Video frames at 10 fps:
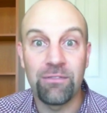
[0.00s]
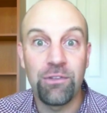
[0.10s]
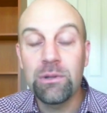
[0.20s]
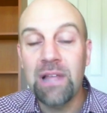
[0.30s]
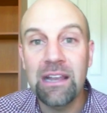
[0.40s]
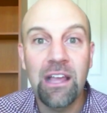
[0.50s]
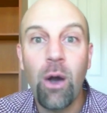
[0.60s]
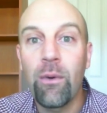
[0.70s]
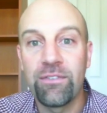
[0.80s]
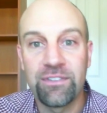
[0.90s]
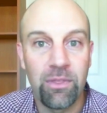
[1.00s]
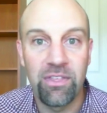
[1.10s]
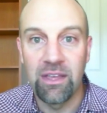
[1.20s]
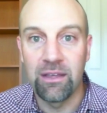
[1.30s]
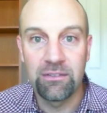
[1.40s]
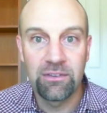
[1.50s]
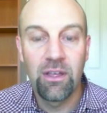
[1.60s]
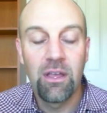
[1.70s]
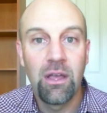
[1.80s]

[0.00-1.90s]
if you let go of some things,